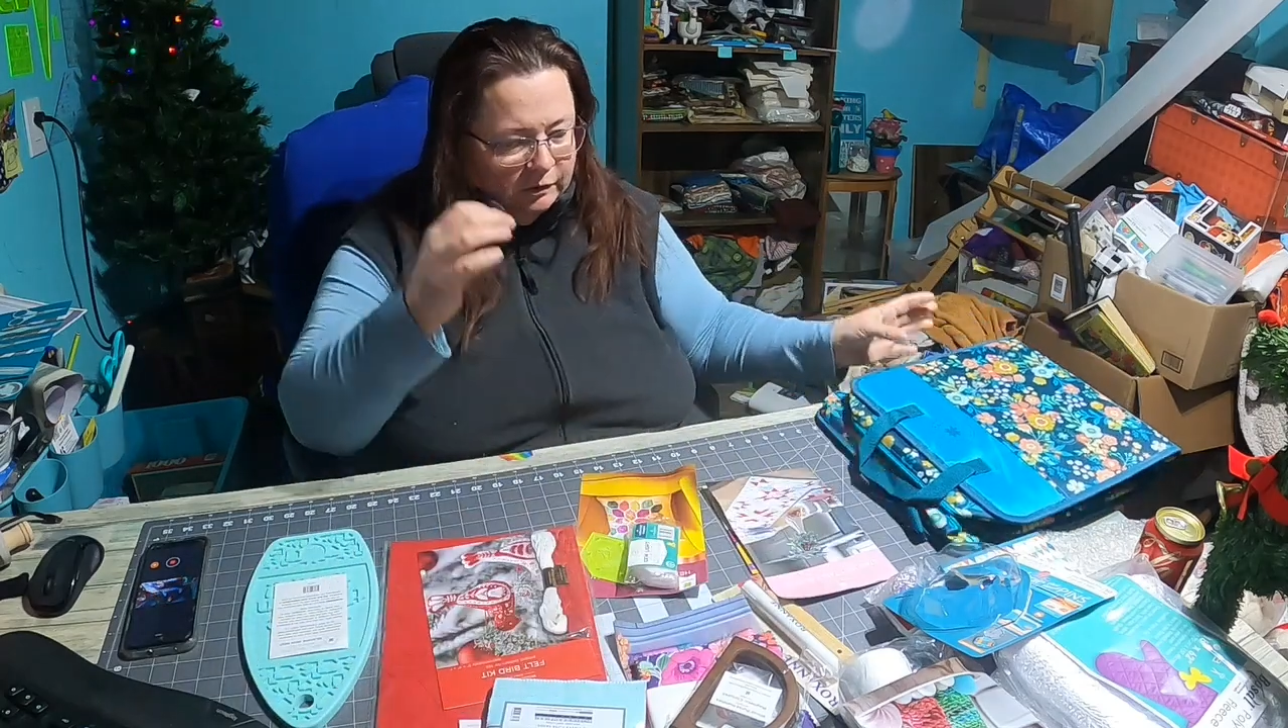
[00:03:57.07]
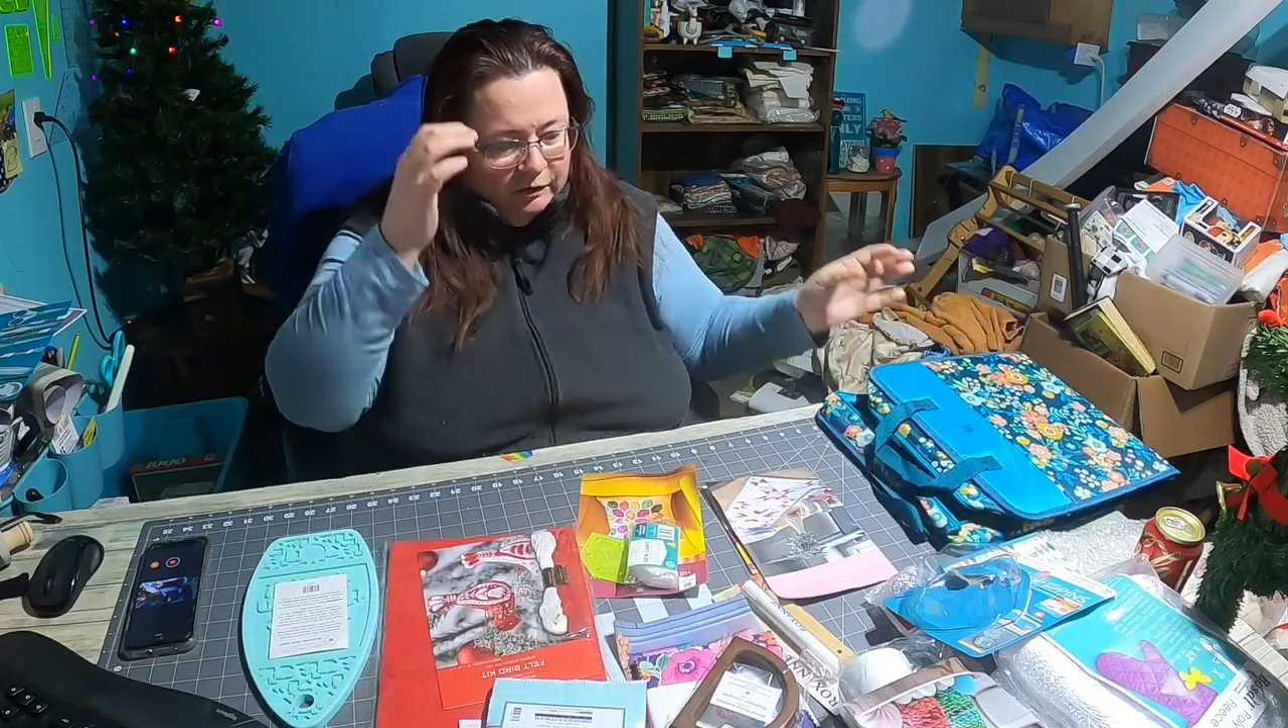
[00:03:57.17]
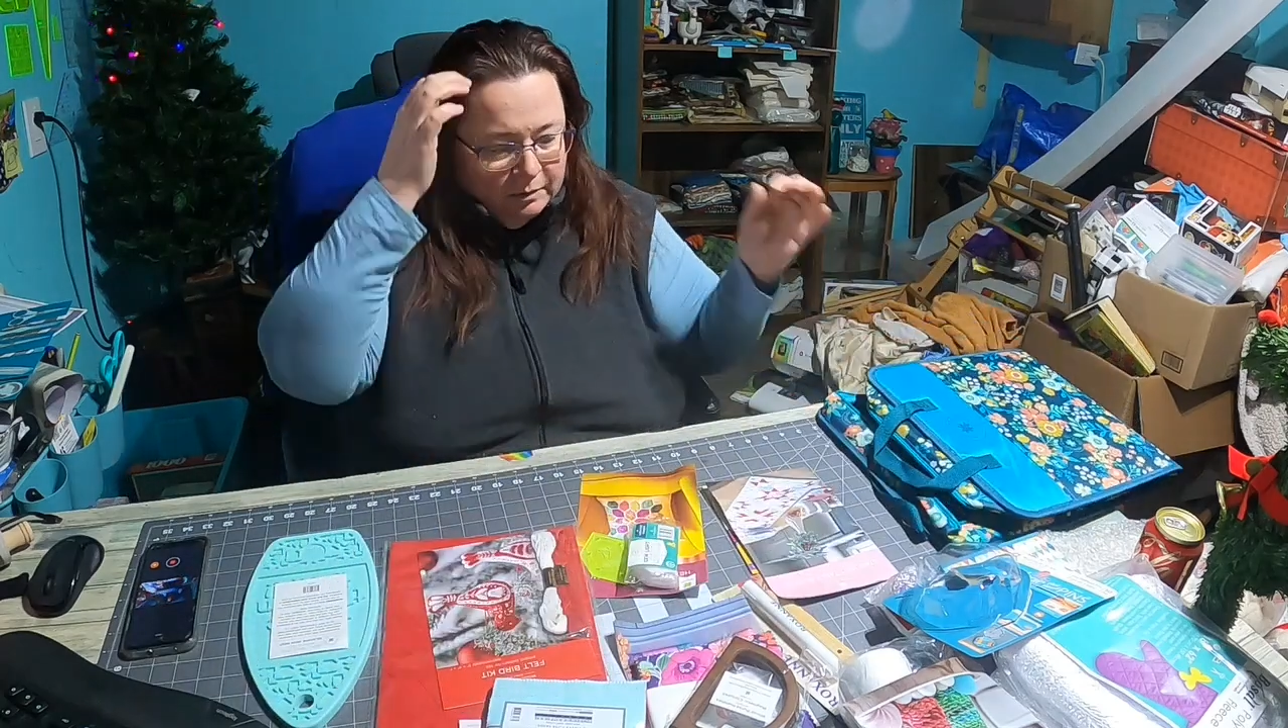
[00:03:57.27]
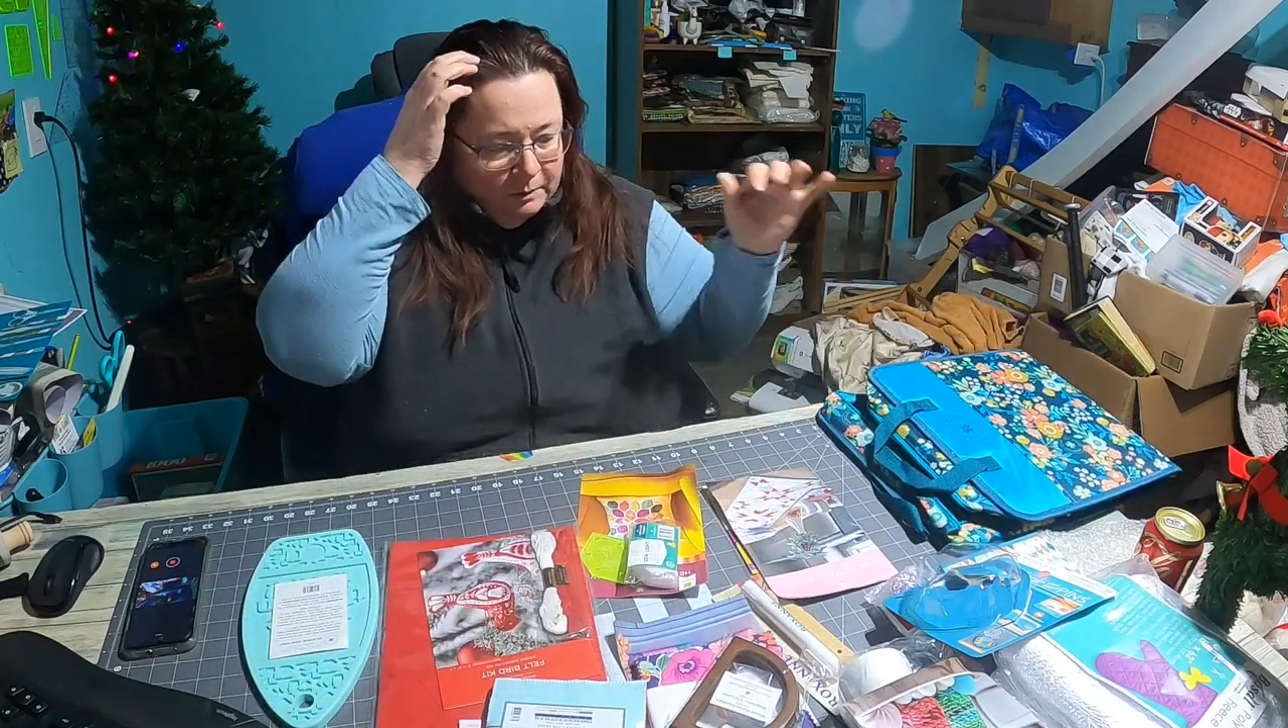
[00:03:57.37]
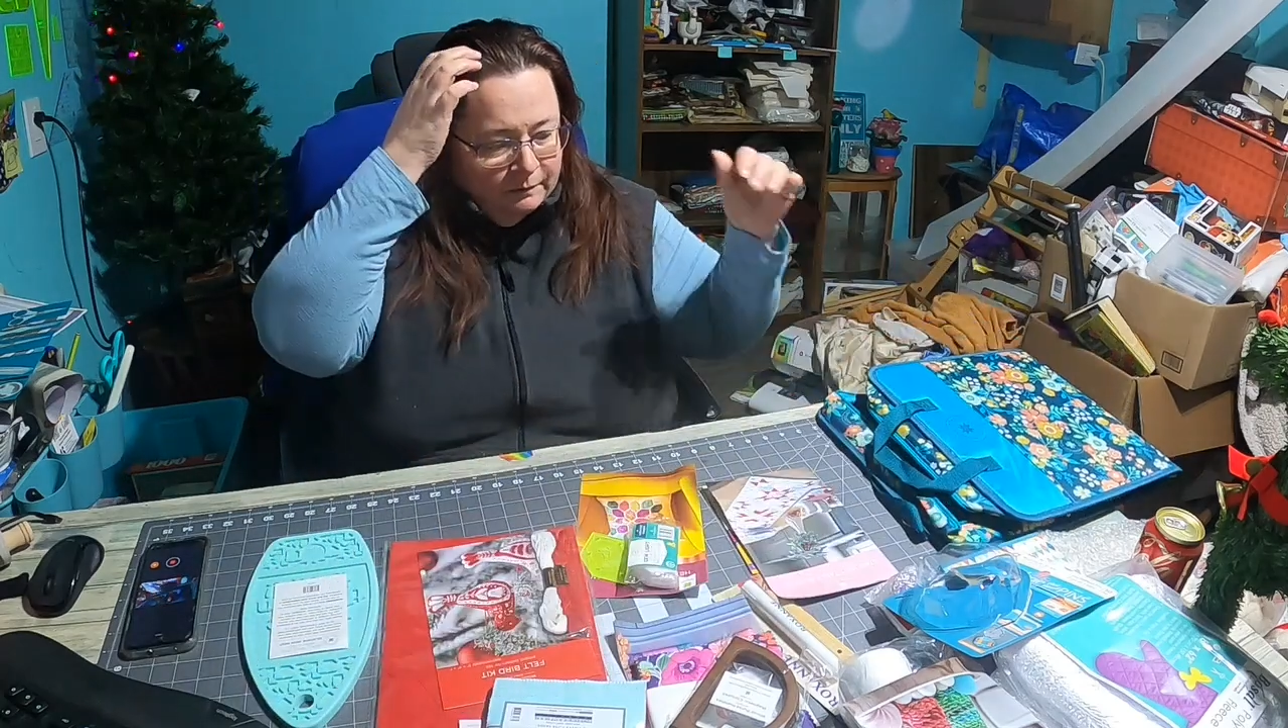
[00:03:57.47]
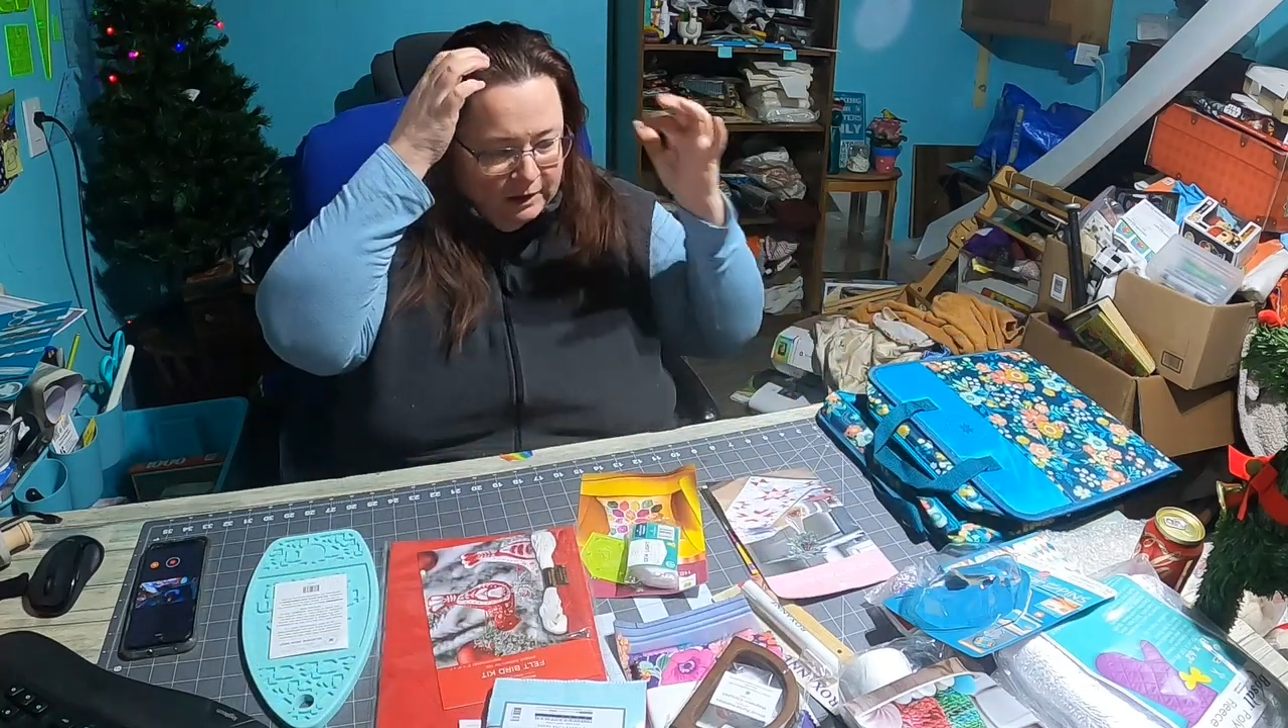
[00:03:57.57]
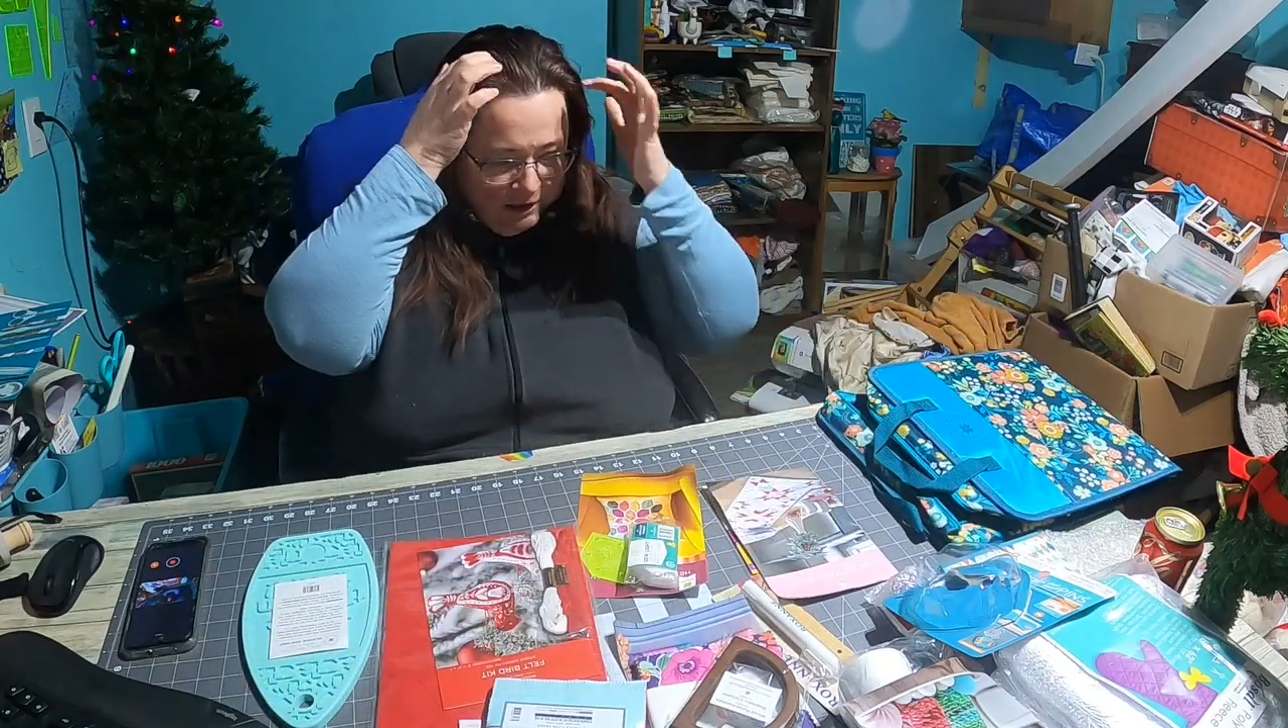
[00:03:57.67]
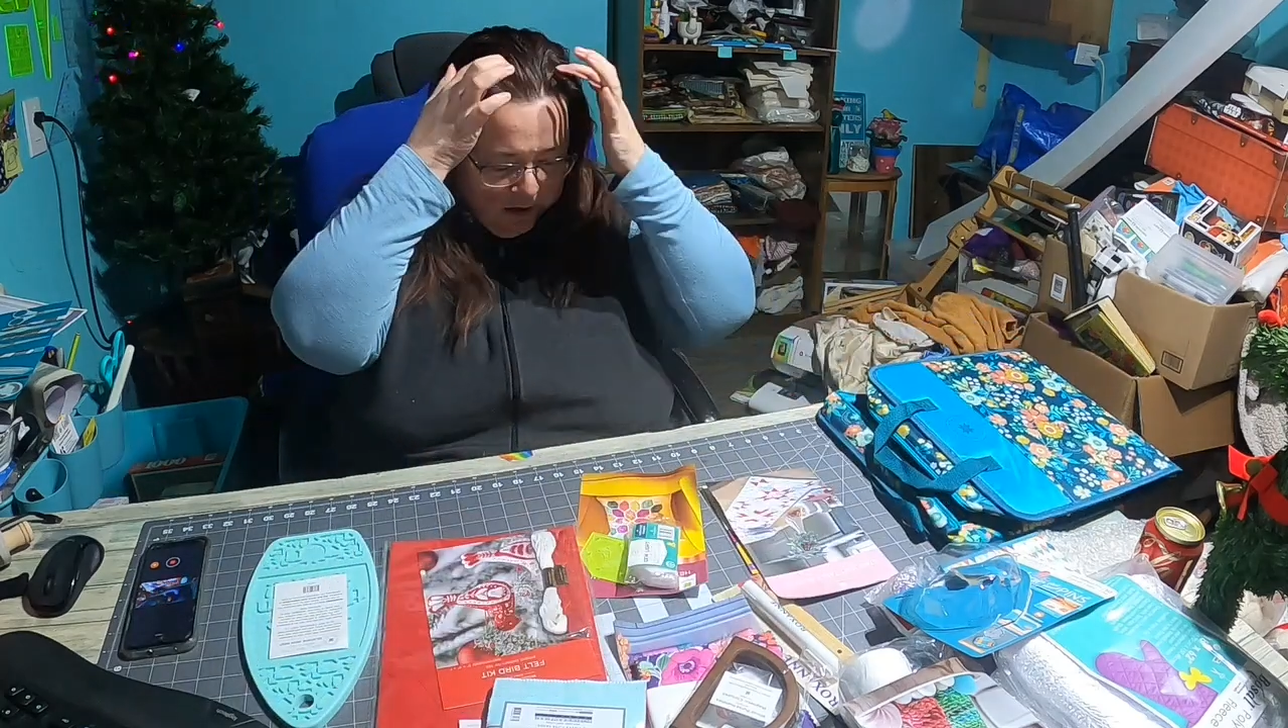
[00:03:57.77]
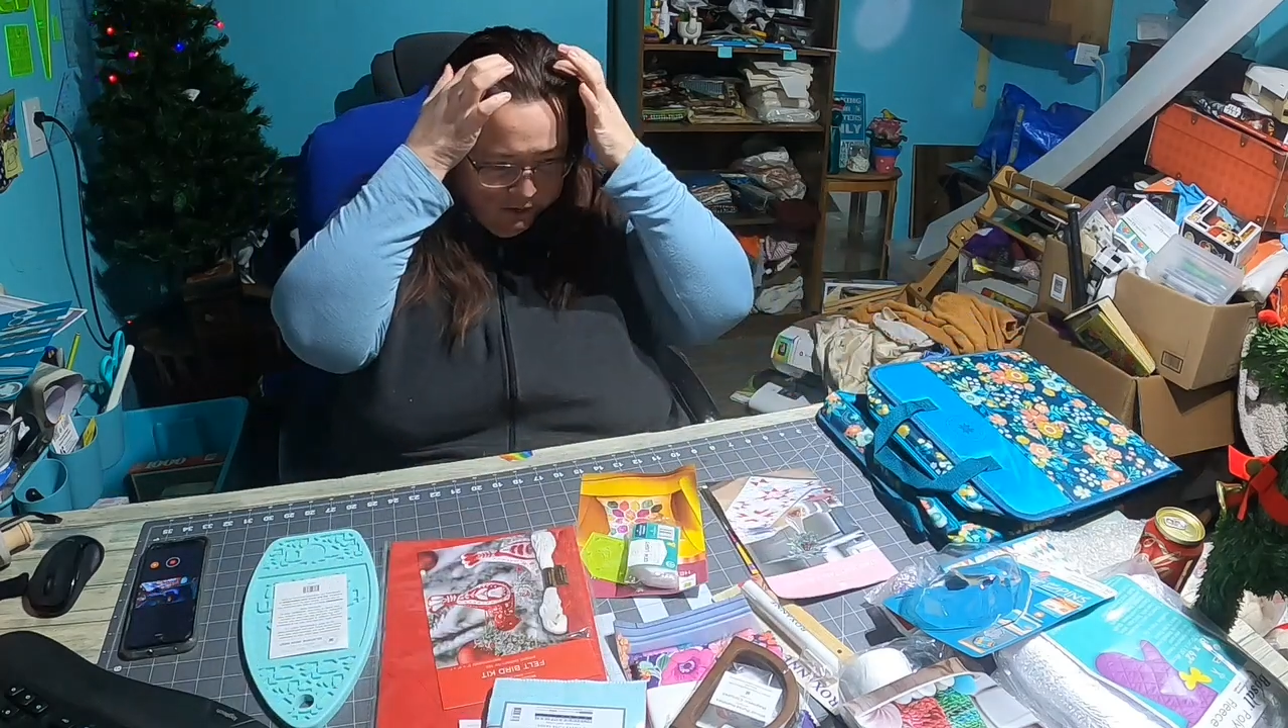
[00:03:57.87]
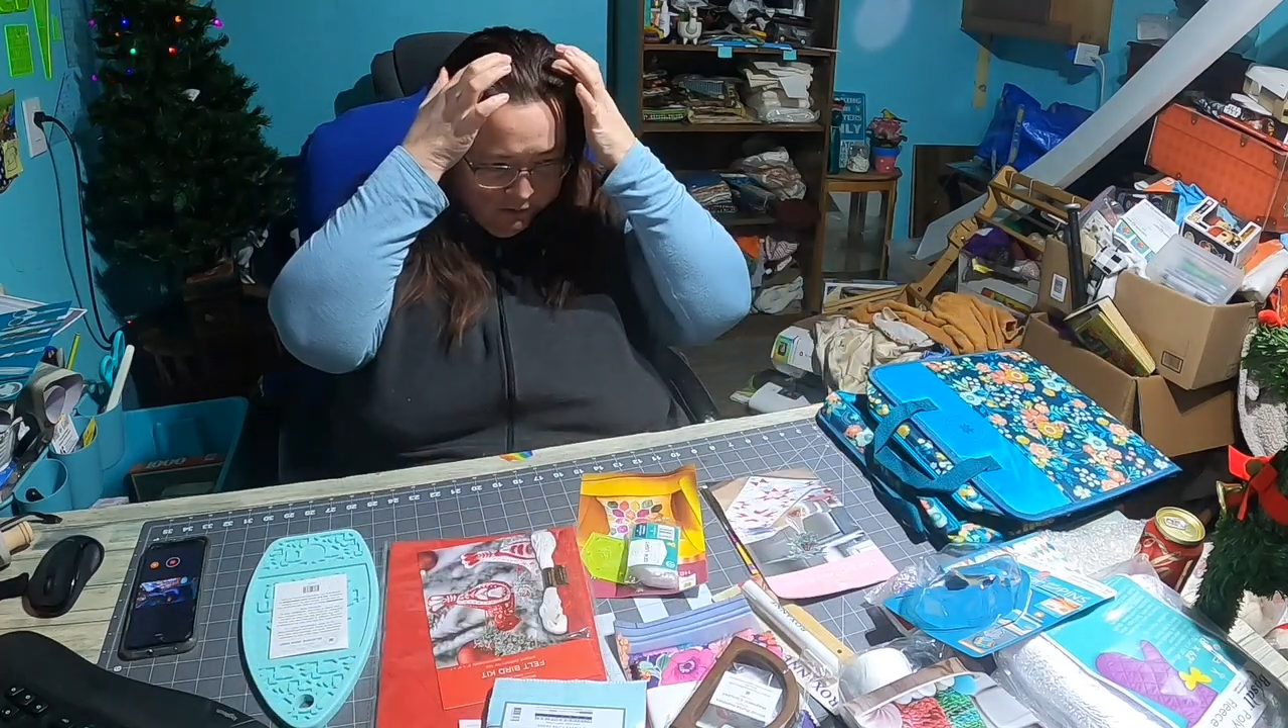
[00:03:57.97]
some of
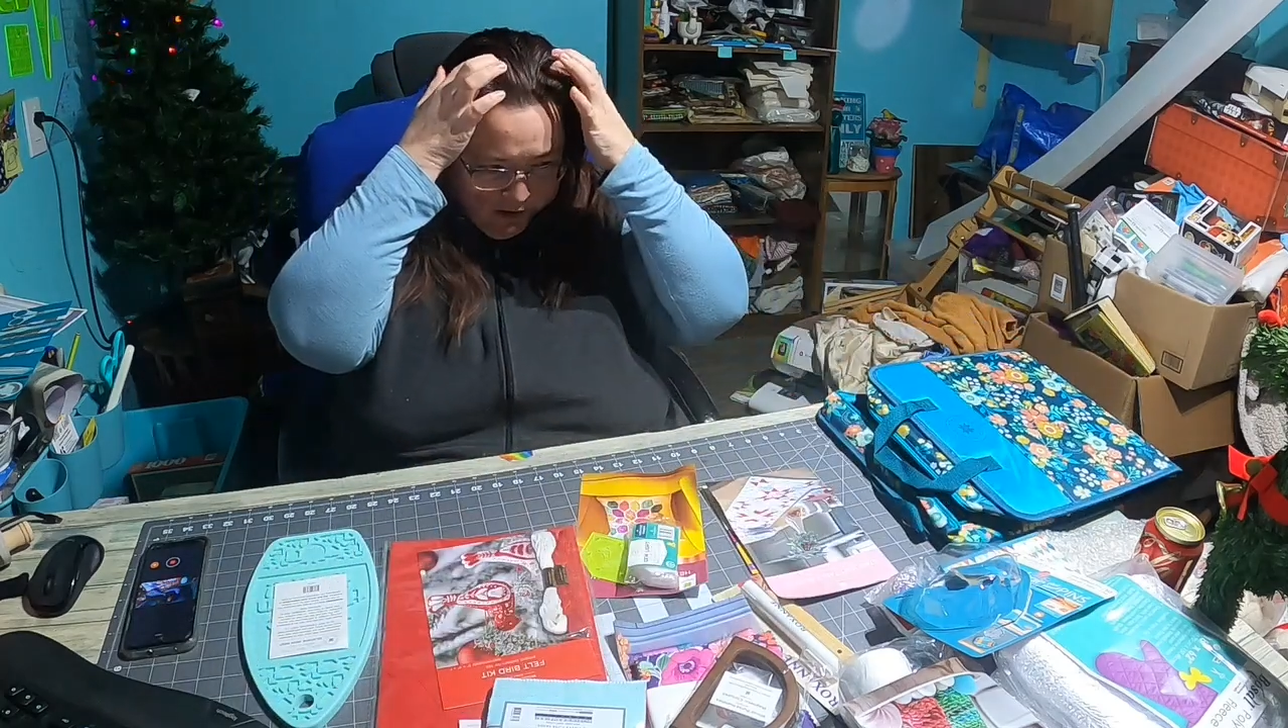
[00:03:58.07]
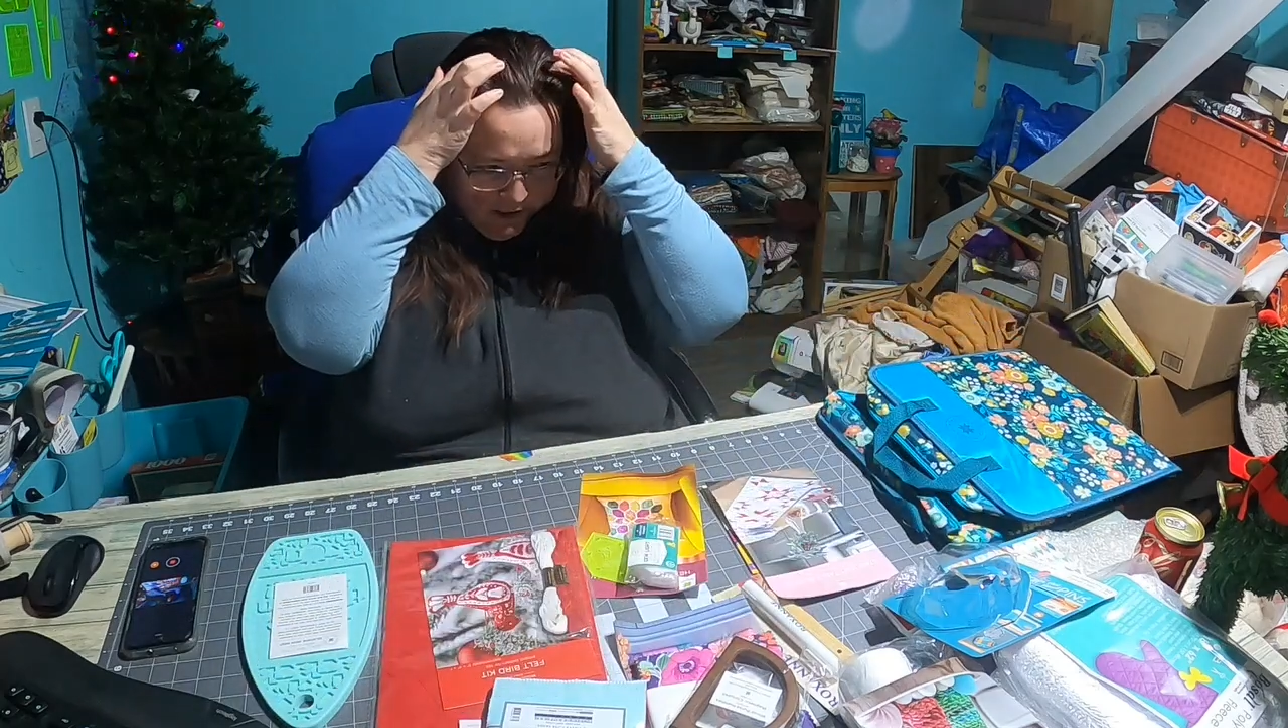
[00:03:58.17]
the other